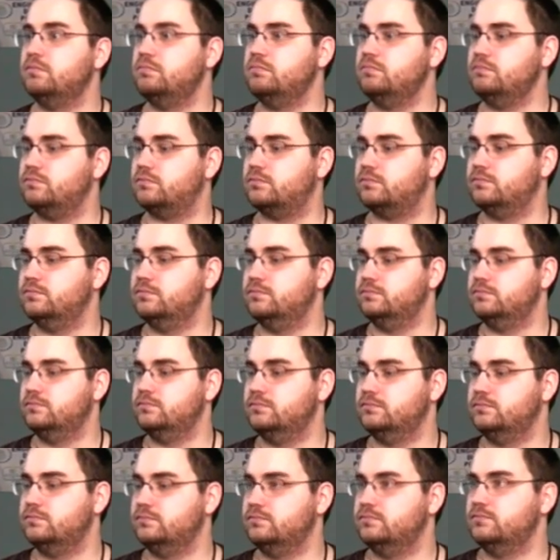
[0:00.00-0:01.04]

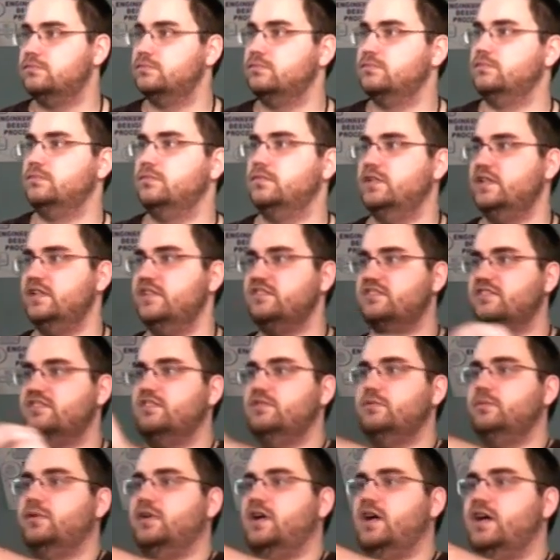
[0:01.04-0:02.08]
Let's
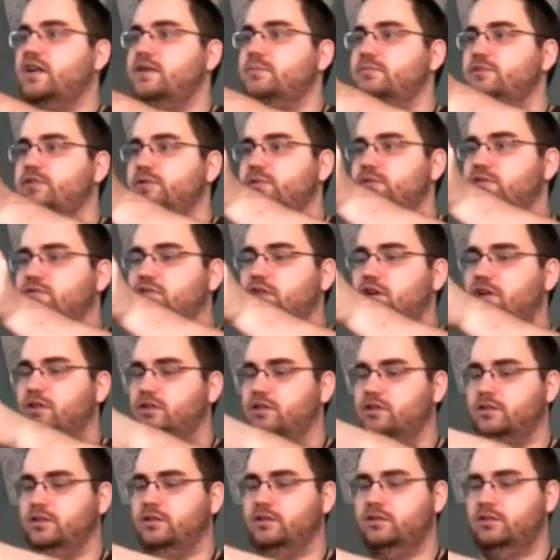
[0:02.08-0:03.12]
see what I am doing
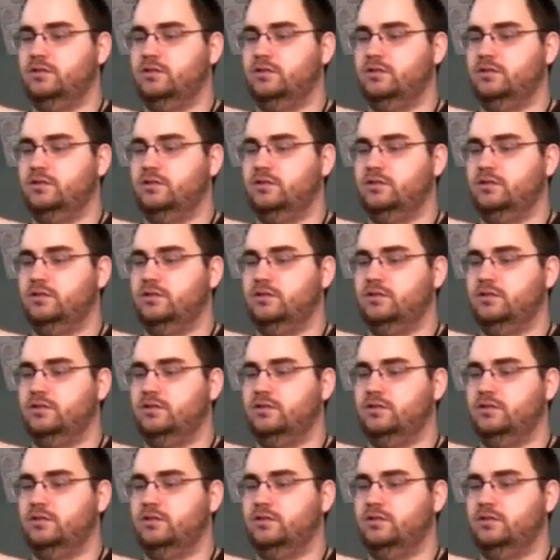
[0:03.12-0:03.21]
wrong.